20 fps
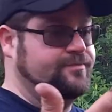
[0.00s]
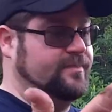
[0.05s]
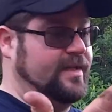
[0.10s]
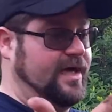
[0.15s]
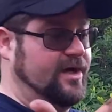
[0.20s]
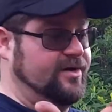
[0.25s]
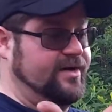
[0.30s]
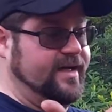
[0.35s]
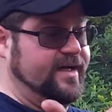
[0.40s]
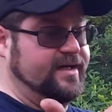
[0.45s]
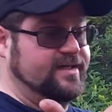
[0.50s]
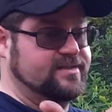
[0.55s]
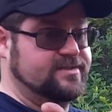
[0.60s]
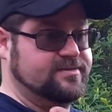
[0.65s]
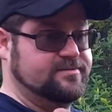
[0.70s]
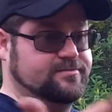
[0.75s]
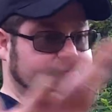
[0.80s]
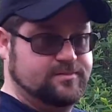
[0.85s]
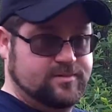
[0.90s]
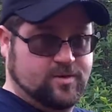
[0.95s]
Nowadays,
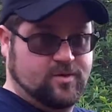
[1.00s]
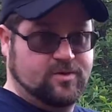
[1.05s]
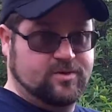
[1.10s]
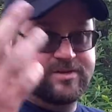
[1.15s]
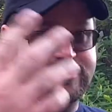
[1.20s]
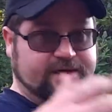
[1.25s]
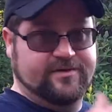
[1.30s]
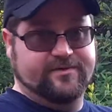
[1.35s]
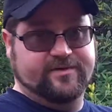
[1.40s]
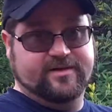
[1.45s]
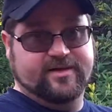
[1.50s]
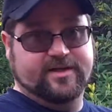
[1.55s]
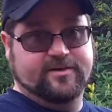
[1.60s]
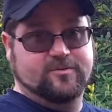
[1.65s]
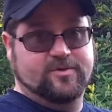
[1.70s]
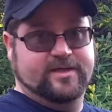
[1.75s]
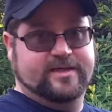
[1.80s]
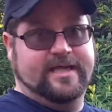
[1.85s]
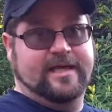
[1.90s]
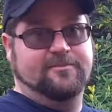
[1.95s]
of course,
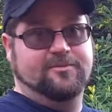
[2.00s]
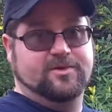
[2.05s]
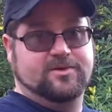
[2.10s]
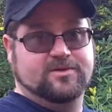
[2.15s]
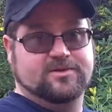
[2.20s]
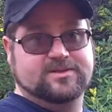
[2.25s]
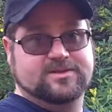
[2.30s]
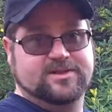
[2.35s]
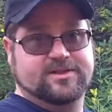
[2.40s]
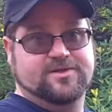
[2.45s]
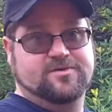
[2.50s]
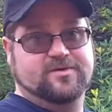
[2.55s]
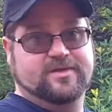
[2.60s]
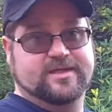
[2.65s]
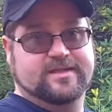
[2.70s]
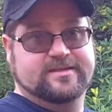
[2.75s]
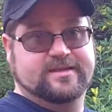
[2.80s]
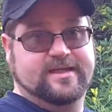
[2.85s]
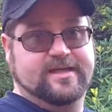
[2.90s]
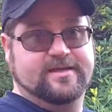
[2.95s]
everything went chemical, so you don't
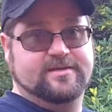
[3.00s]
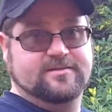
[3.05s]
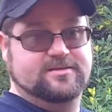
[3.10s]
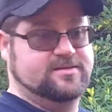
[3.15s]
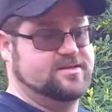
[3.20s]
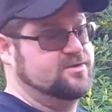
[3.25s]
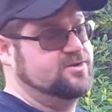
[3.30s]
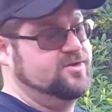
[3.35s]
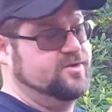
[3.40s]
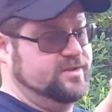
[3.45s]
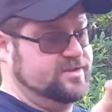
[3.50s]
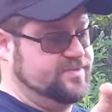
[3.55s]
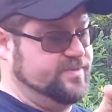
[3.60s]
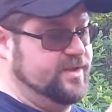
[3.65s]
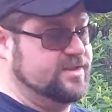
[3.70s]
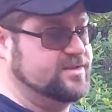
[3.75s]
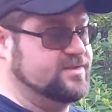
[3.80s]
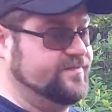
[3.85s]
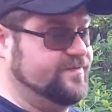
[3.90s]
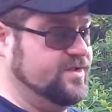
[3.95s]
get that. It's too
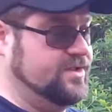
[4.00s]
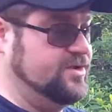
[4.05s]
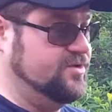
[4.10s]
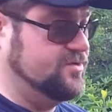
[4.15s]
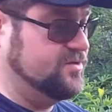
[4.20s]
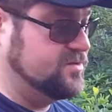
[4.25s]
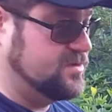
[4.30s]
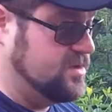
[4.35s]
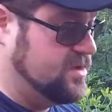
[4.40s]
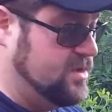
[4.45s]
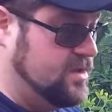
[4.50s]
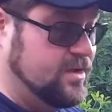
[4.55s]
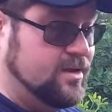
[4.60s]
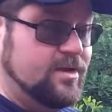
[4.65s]
expensive to use.